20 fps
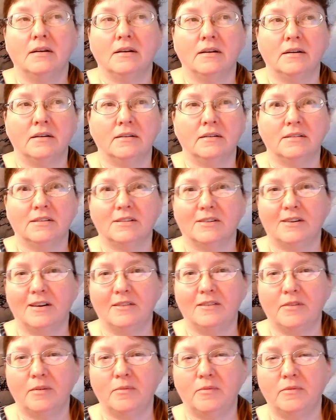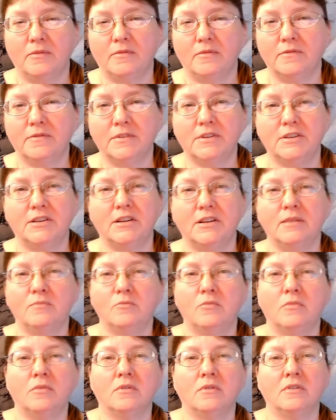Uh, sorry if I'm fidgeting
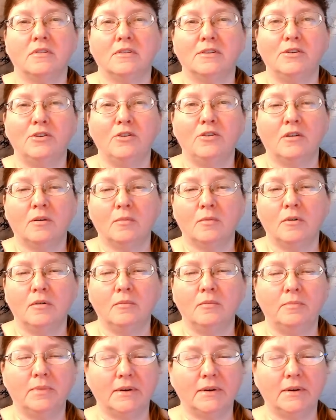more than normal,